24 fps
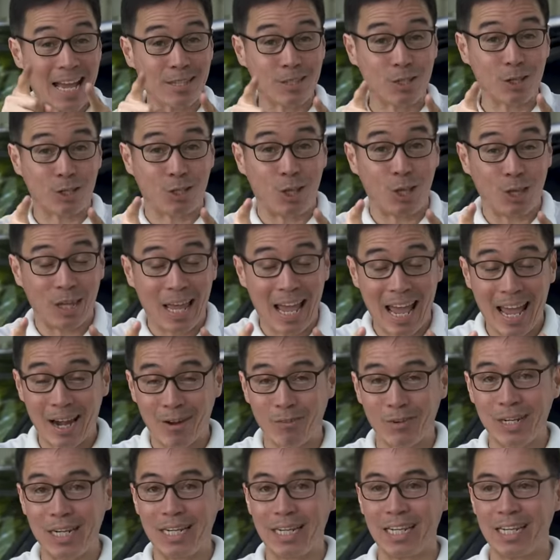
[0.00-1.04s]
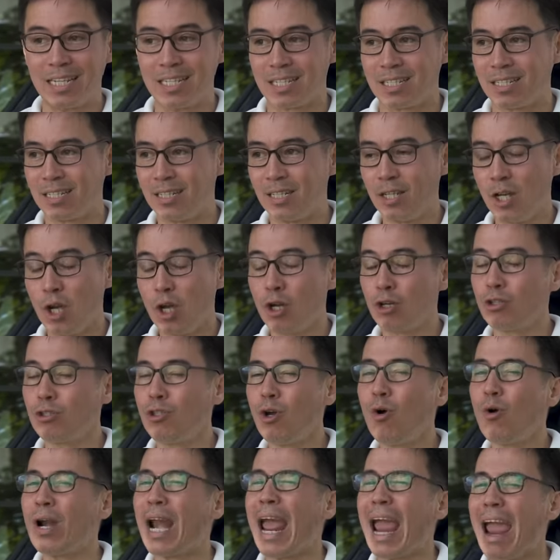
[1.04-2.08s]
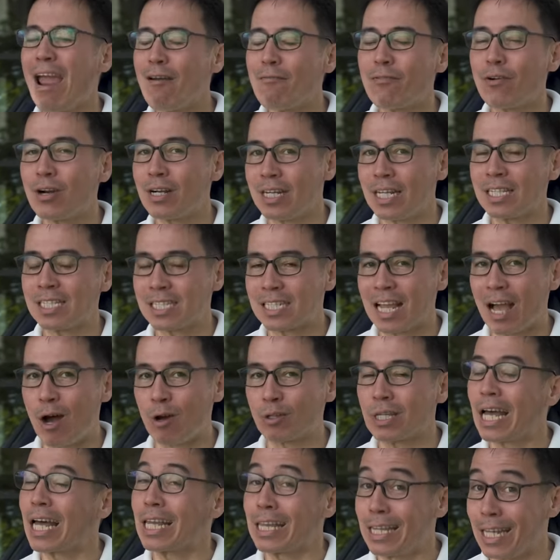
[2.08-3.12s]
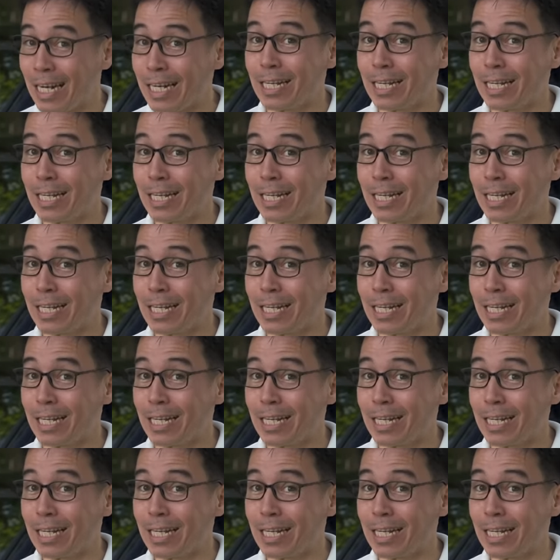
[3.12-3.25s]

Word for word: answer to that really is don't ever discount the